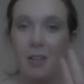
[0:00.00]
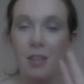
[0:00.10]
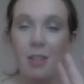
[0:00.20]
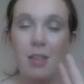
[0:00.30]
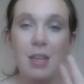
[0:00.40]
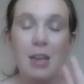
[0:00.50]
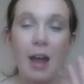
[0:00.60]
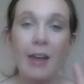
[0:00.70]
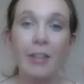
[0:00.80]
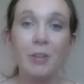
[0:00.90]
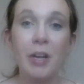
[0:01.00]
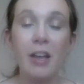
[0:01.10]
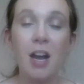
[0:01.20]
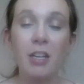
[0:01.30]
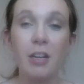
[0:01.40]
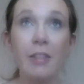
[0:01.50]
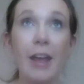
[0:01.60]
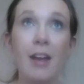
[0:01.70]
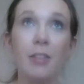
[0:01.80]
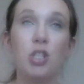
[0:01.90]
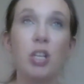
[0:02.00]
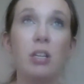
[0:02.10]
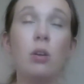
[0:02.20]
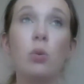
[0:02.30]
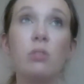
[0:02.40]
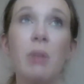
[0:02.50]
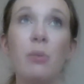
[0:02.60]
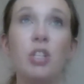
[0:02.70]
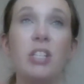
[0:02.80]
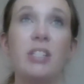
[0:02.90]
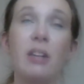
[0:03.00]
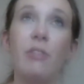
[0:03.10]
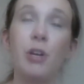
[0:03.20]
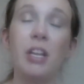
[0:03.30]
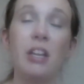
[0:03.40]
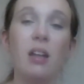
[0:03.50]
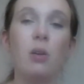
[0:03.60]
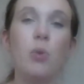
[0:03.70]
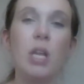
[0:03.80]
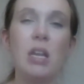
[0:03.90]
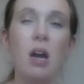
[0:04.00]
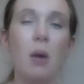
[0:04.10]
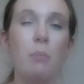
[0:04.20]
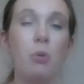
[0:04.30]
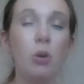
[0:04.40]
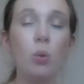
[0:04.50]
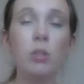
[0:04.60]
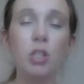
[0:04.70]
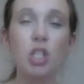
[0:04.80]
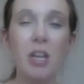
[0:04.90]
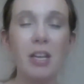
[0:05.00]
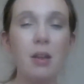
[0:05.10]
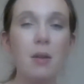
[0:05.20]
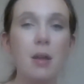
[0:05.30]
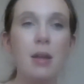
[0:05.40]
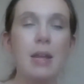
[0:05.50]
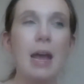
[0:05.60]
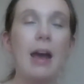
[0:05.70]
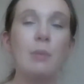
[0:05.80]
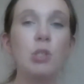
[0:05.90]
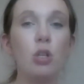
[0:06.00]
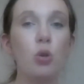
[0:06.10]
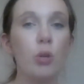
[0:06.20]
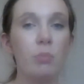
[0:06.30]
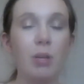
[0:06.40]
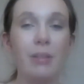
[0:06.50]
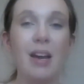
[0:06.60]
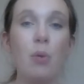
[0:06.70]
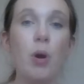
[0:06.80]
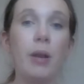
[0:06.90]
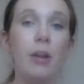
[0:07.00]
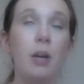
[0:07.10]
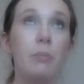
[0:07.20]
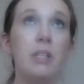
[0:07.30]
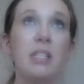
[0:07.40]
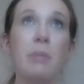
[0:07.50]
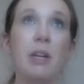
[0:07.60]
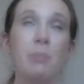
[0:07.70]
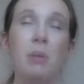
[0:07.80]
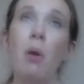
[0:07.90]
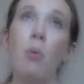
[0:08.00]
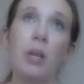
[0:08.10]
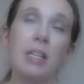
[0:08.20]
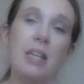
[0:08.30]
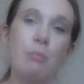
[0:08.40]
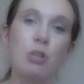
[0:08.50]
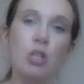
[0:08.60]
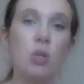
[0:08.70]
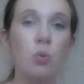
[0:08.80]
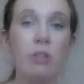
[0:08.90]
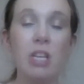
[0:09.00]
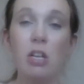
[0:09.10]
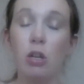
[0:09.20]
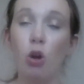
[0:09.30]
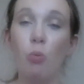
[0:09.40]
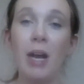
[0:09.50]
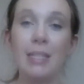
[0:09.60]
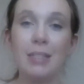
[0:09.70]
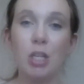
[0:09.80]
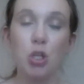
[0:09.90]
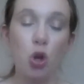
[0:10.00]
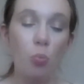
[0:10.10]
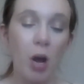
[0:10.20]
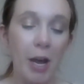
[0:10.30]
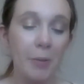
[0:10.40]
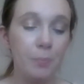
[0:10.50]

The eyeliner I got, they have the shade Goldmine, which is a very yellowy golden shade. I'm still torn about that one. This might be my one exception to the low-buy/no-buy.